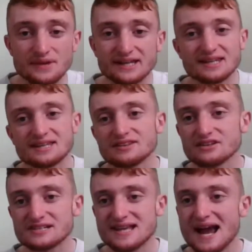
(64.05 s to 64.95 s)
Like, in
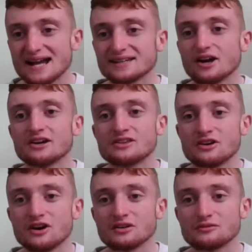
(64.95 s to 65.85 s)
their attack, I
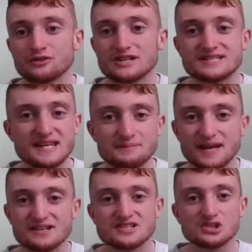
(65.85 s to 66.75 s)
thought for a team
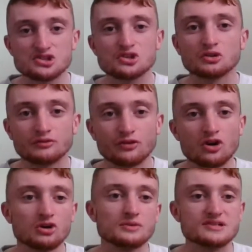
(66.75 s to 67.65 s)
that has such good
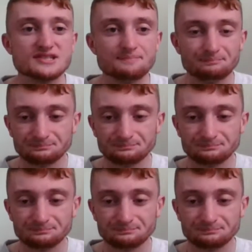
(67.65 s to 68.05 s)
forwards,